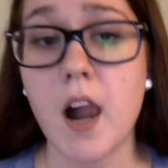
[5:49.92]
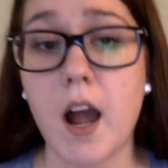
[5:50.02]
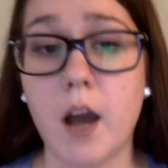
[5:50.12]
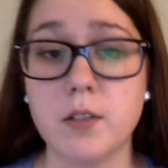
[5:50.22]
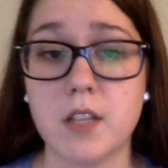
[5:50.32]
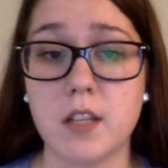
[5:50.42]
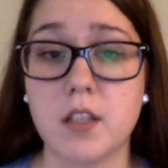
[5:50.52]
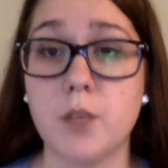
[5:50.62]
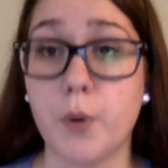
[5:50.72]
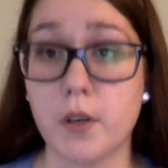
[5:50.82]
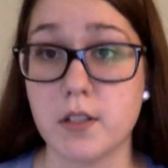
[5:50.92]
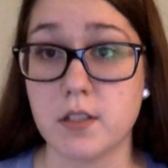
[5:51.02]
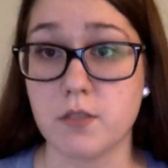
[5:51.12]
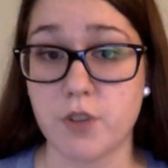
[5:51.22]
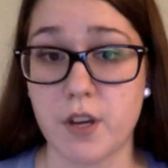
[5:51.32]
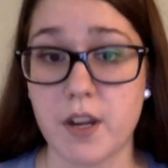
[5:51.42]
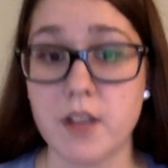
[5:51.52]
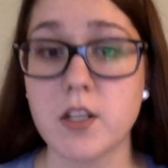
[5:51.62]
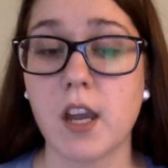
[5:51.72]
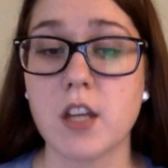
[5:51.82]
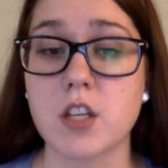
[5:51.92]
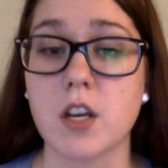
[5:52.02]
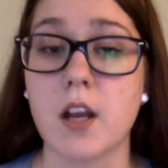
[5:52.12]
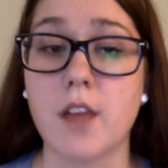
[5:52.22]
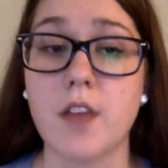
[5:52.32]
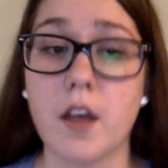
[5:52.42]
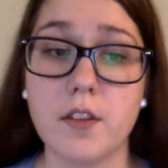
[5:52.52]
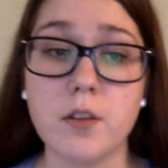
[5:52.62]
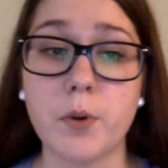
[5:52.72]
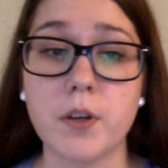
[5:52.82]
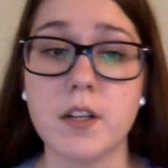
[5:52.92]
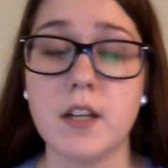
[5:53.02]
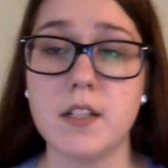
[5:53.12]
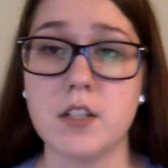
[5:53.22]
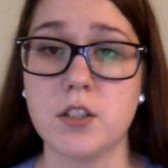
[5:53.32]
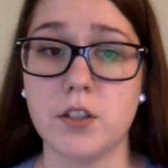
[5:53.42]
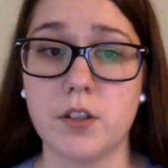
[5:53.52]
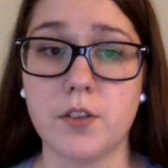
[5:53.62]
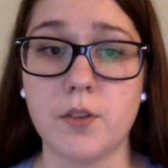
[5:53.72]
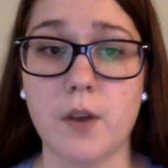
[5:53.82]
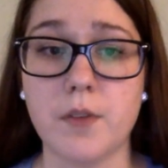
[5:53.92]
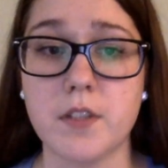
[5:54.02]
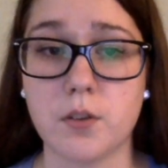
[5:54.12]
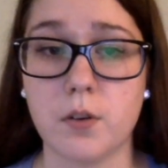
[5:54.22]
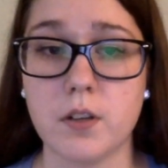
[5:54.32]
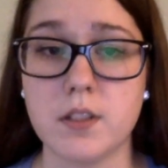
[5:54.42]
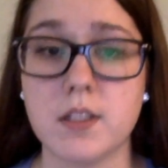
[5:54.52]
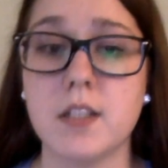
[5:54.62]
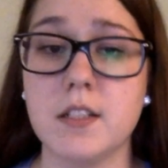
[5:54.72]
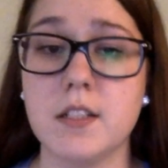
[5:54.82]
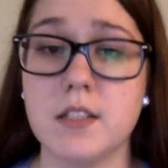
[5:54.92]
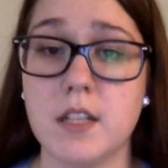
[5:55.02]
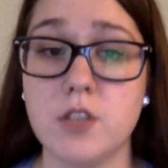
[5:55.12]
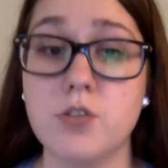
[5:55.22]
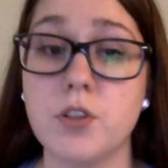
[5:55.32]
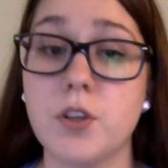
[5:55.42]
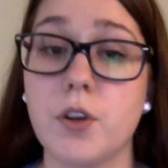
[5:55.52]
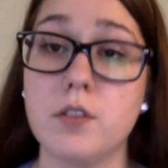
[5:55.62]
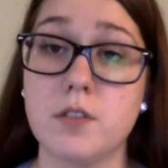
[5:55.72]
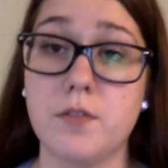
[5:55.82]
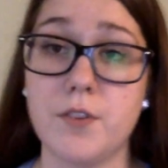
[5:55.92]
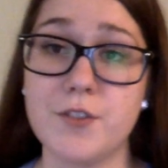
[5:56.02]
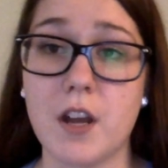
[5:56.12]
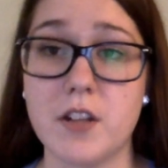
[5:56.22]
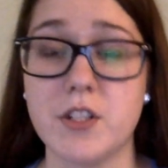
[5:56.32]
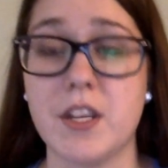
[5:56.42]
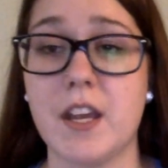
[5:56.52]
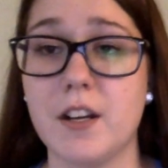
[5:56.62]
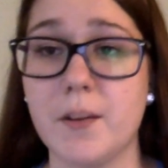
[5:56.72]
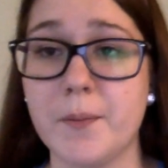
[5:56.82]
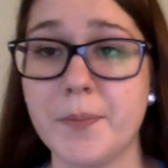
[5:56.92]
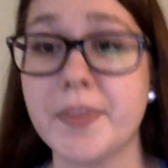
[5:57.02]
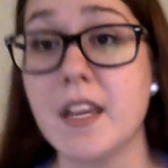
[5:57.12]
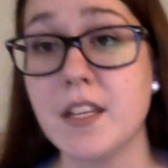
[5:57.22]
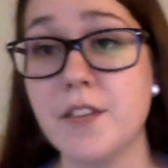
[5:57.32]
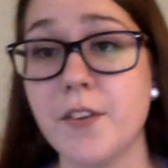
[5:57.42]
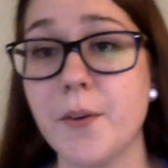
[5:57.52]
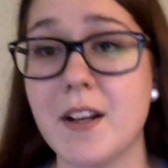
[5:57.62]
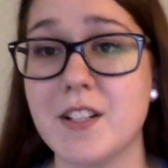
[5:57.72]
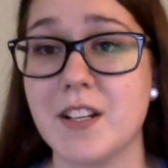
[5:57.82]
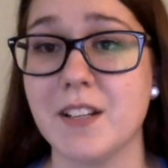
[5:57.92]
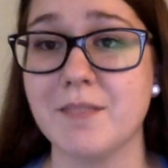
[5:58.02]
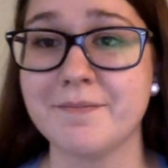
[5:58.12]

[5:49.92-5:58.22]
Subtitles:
I will take the importance of treaty education and the other important ideas learned throughout this course to continue to grow as a future educator. Thank you for watching.